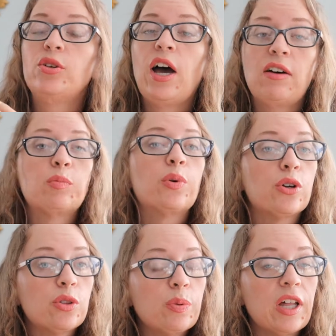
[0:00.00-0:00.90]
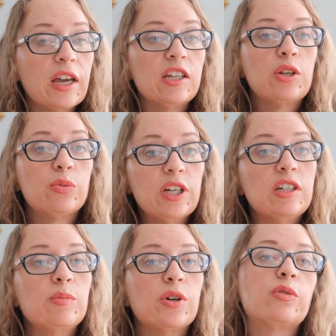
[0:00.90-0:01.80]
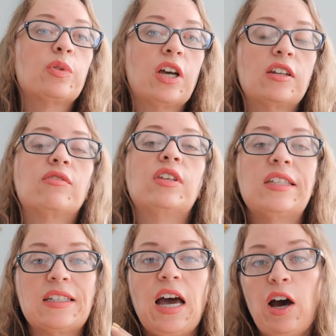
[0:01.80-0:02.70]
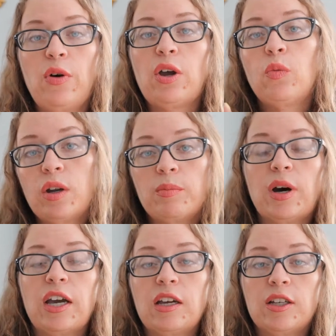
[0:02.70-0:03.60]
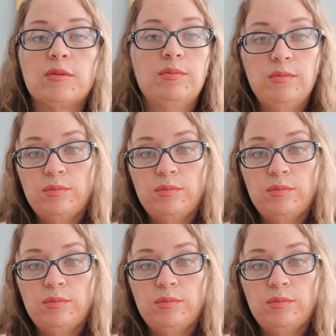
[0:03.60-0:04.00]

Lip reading: to have a birth plan, a written birth plan of this is how I want my